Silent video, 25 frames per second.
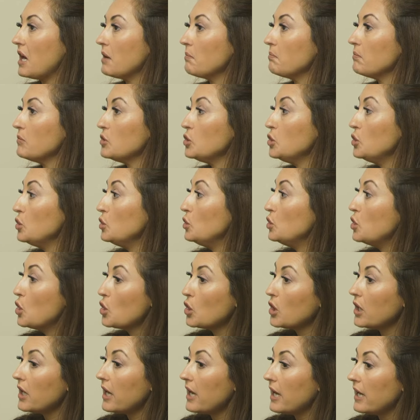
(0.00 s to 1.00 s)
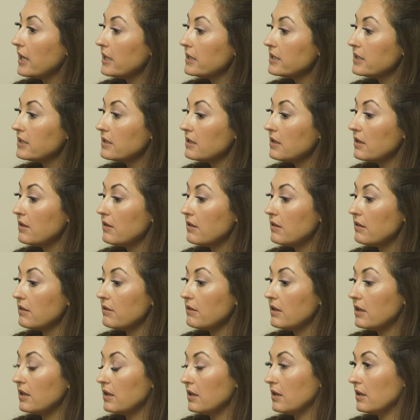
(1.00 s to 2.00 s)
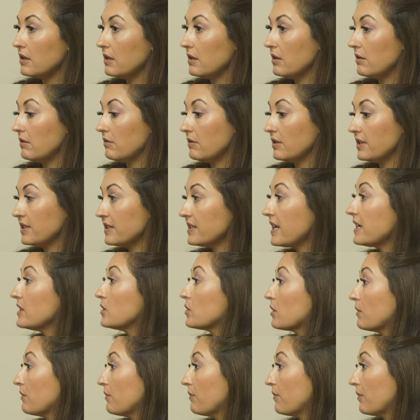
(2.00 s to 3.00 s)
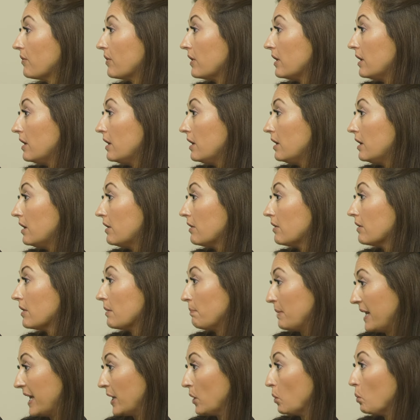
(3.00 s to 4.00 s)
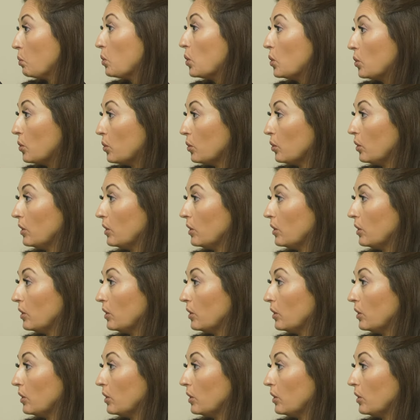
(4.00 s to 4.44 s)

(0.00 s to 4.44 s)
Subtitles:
You look at the state of the bladder wall.